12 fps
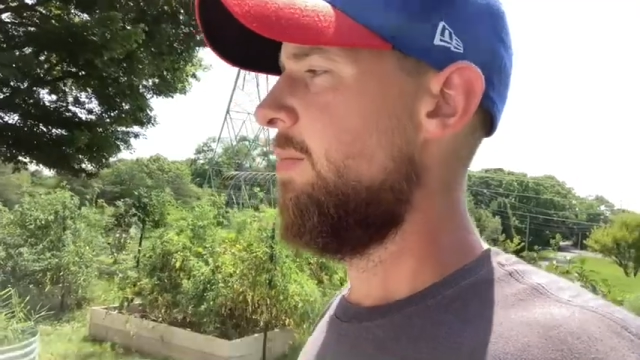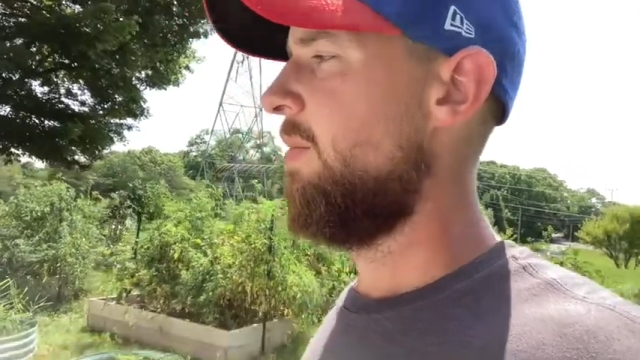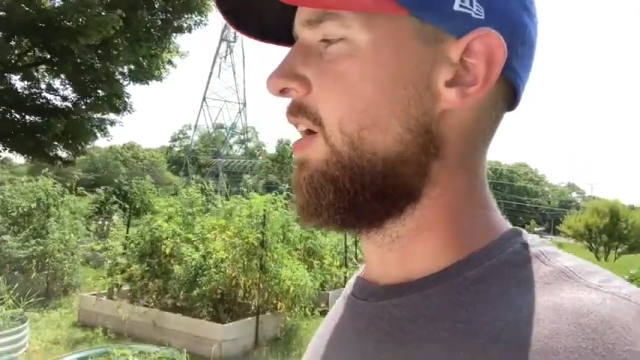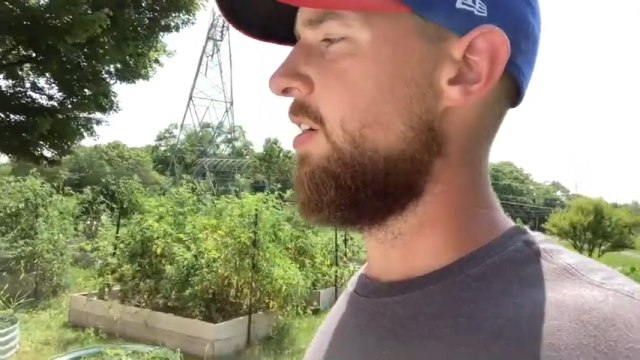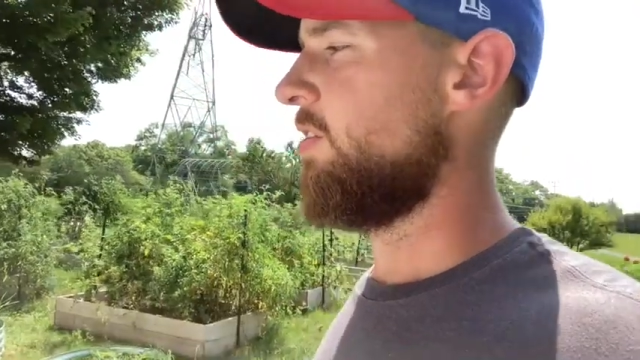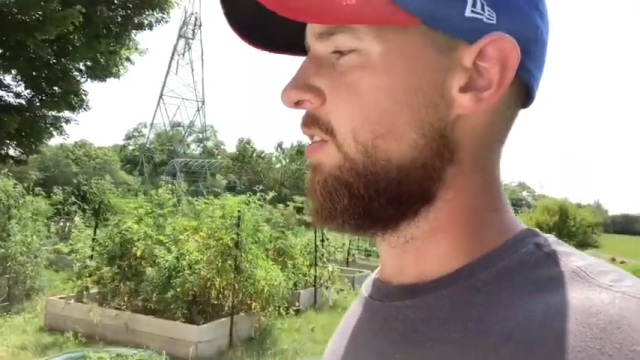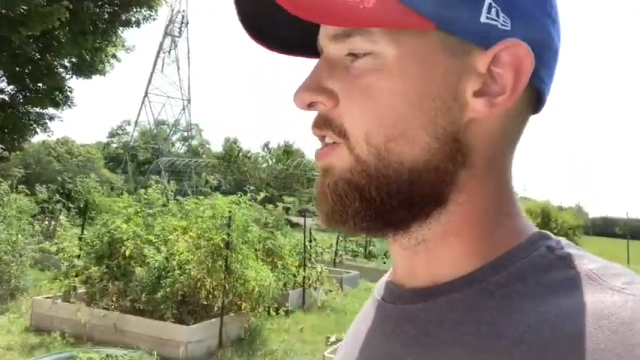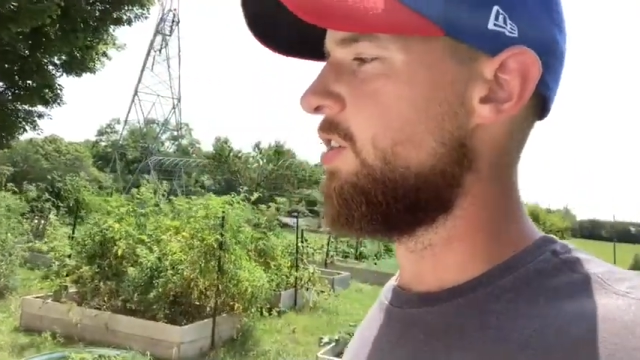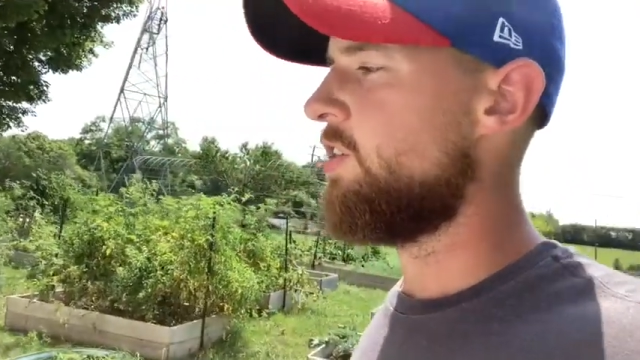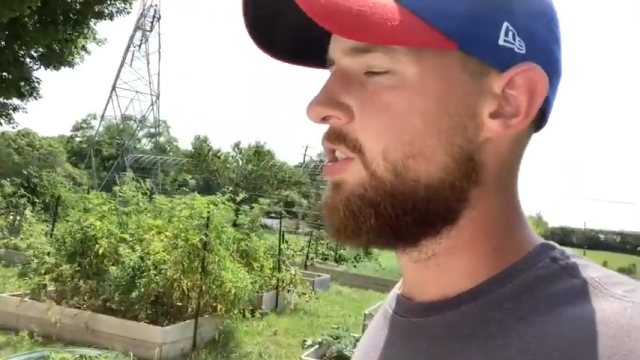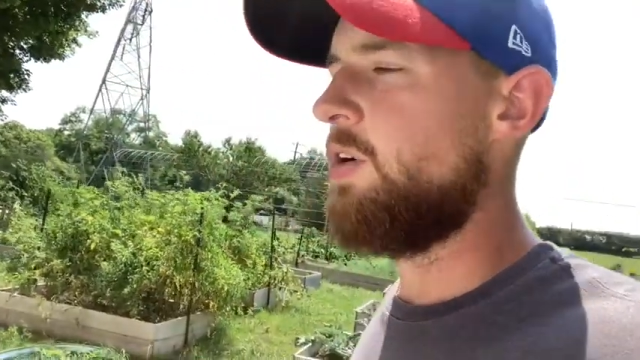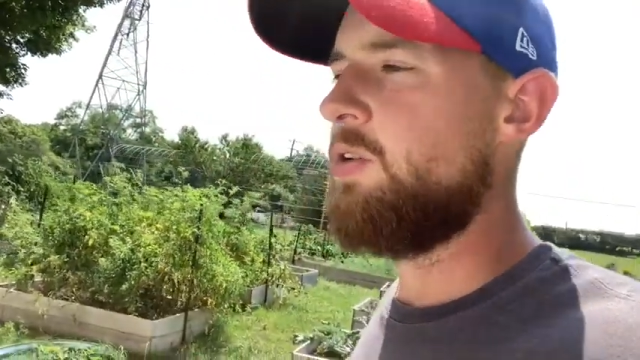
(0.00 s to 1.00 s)
but also to
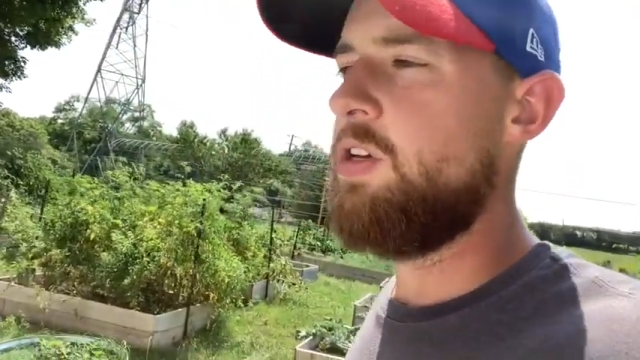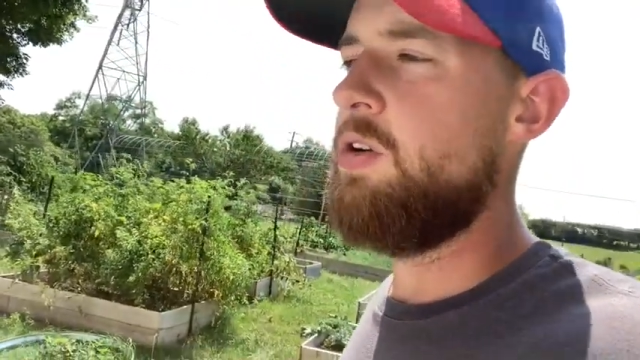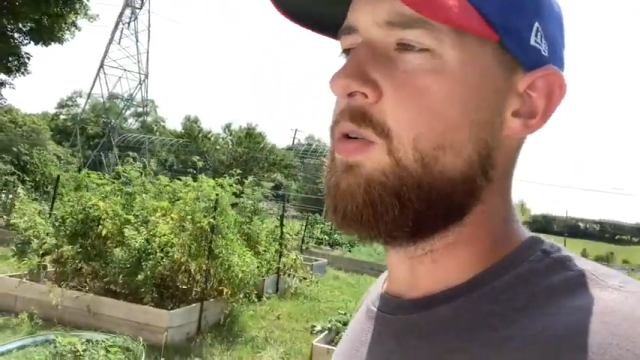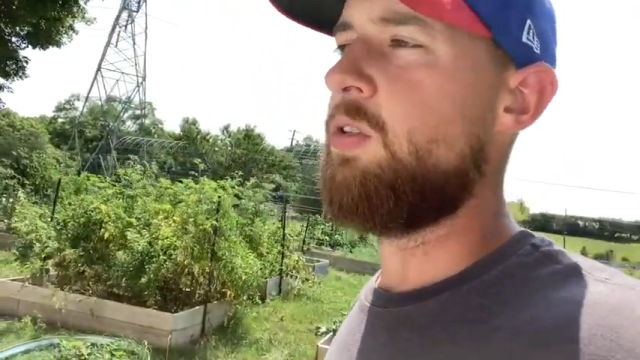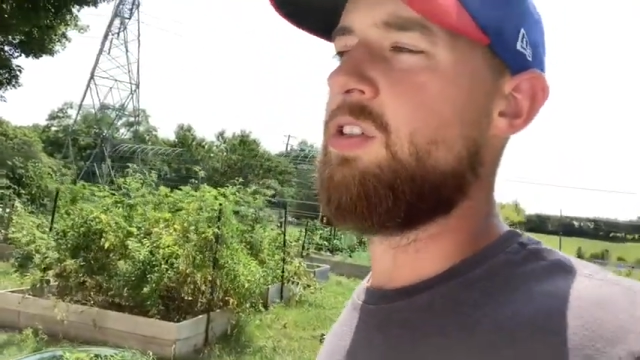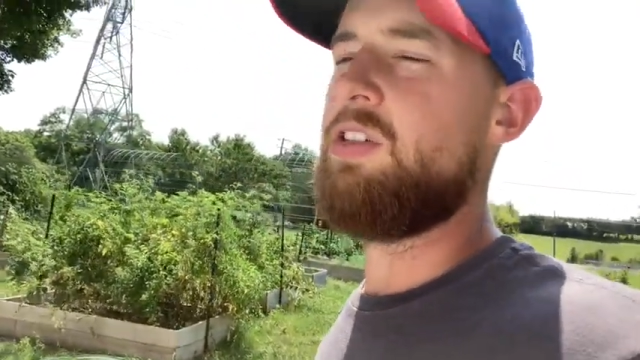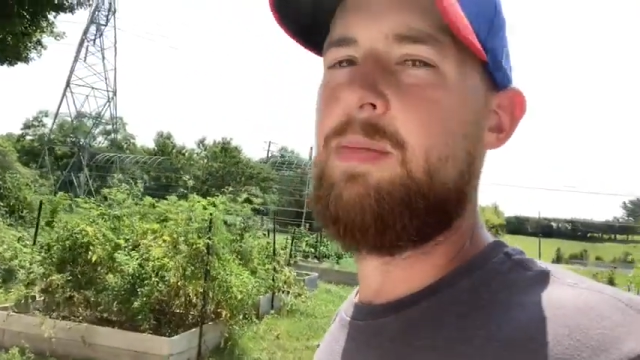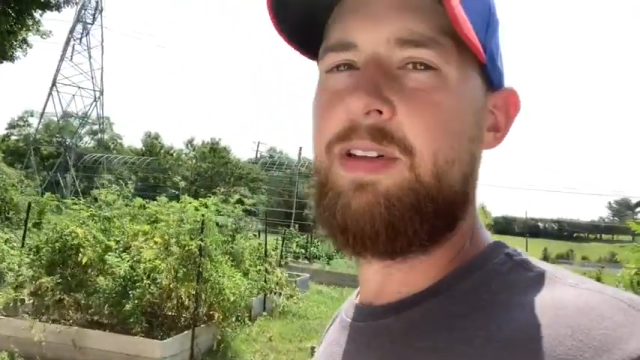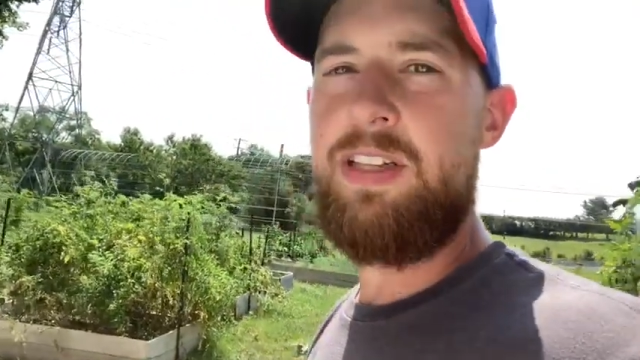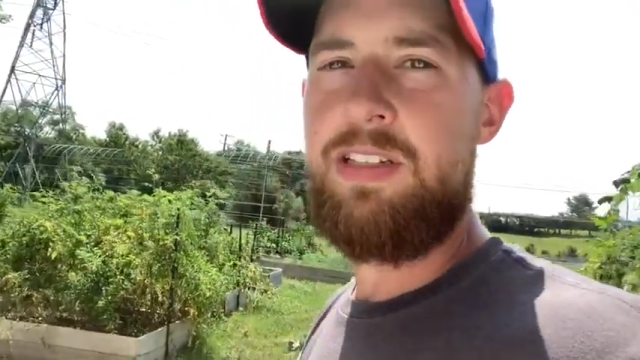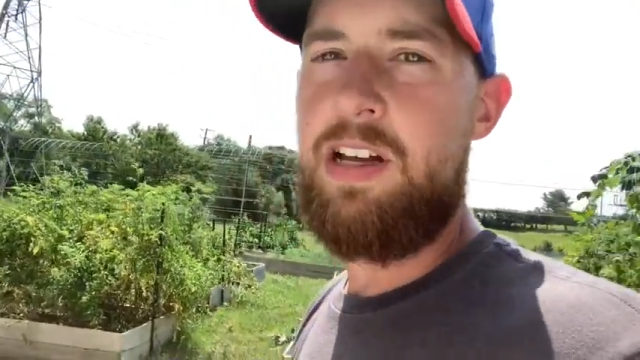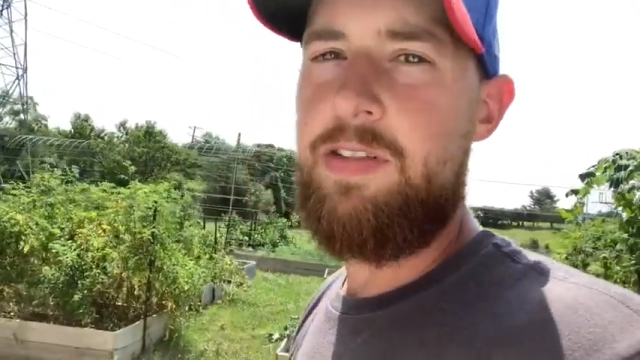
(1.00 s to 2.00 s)
just show you some
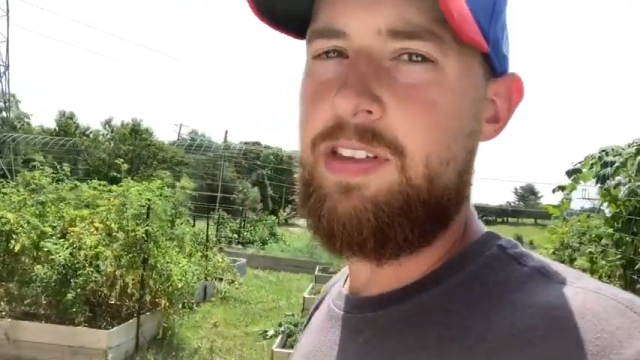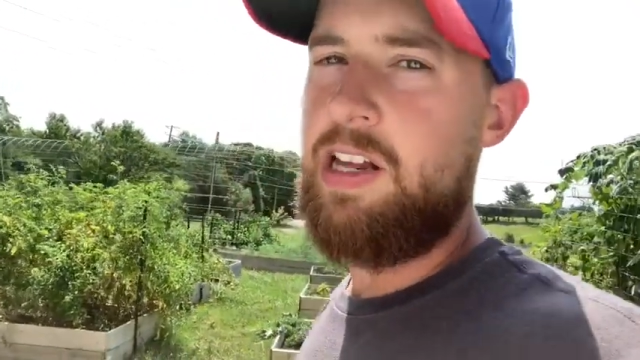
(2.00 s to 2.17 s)
of the stuff